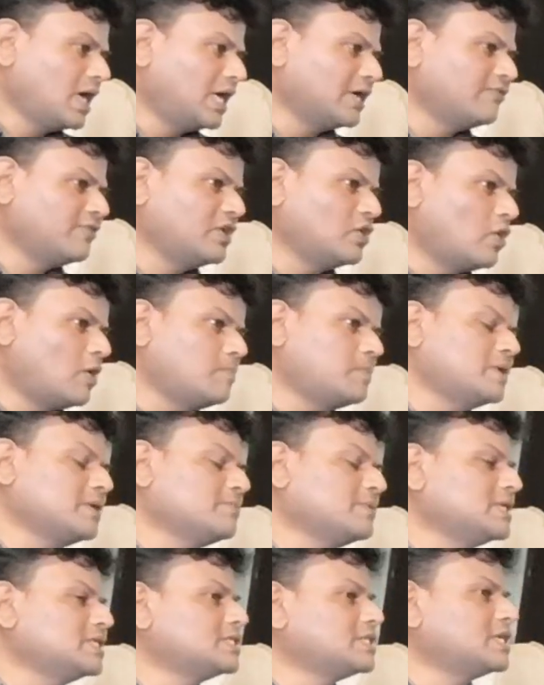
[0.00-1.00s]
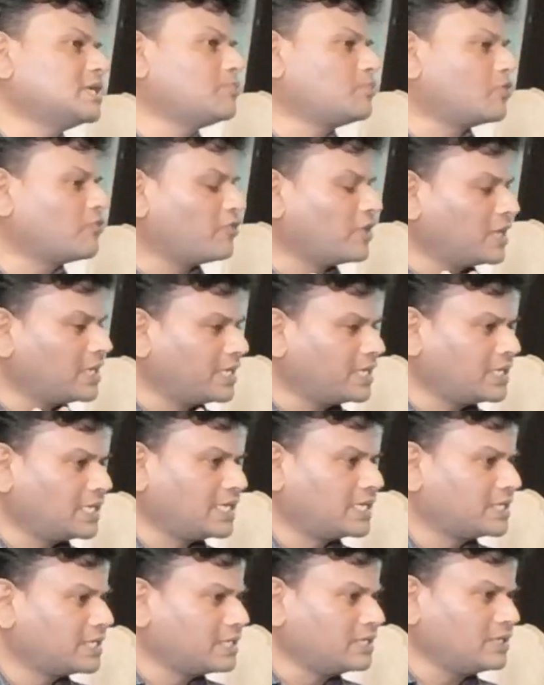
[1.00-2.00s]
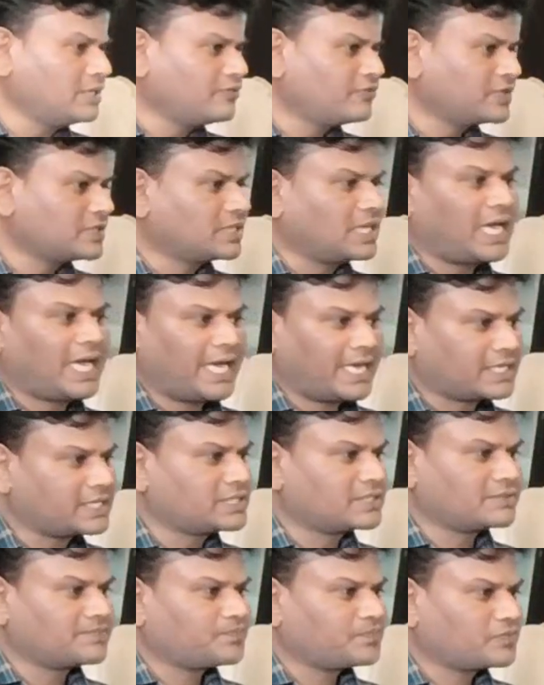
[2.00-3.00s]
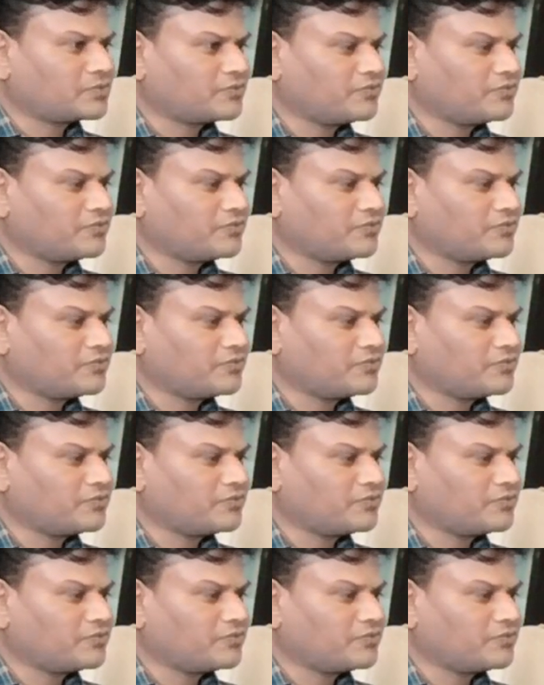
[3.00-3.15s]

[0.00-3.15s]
and we optimize their profile in LinkedIn with hacks.